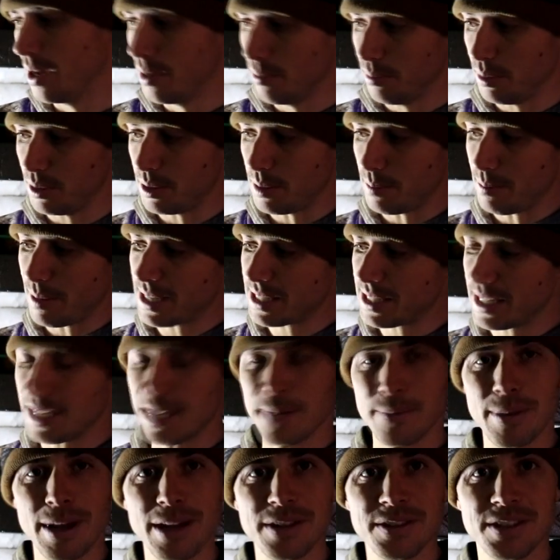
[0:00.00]
But the best thing
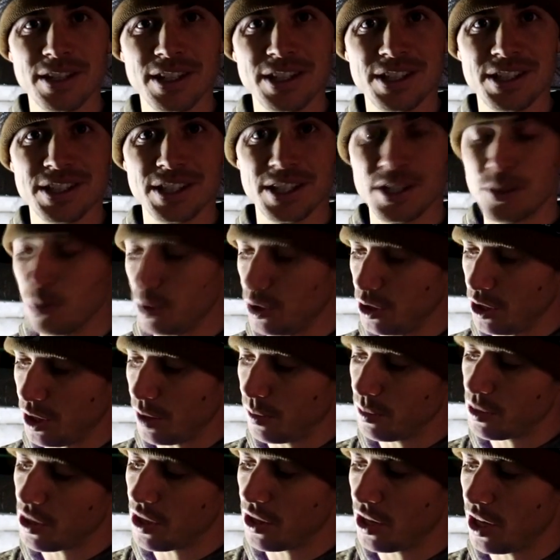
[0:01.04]
about this is when you're done
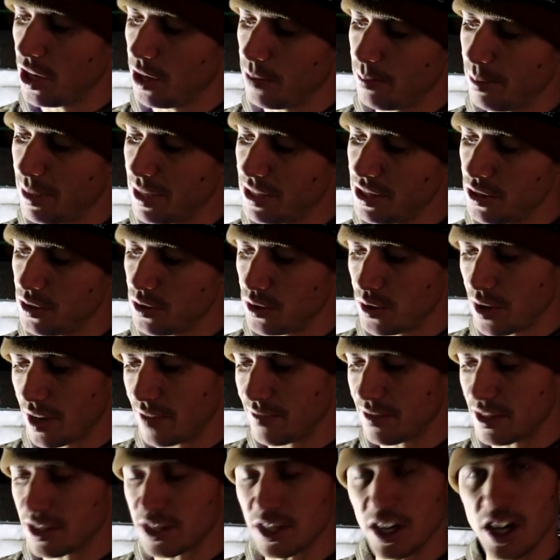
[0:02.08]
with all the jalapenos, you
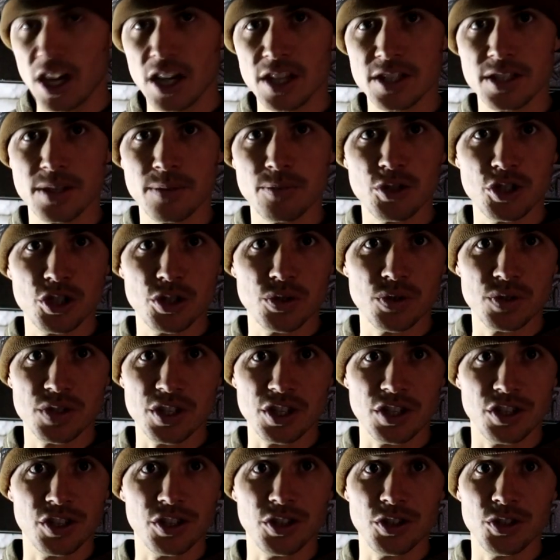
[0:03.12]
have this awesome juice that
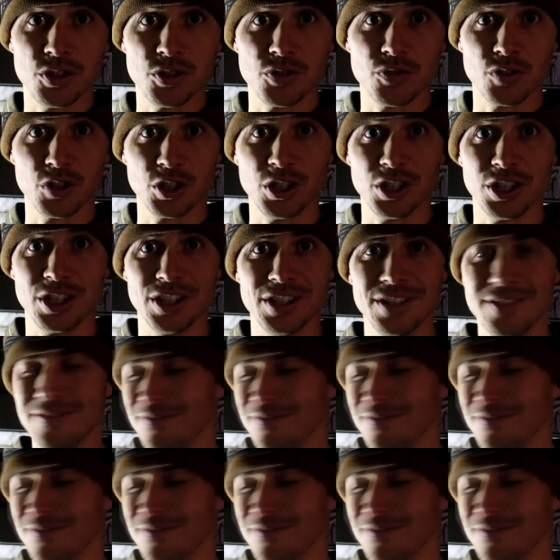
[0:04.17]
you can use for cooking.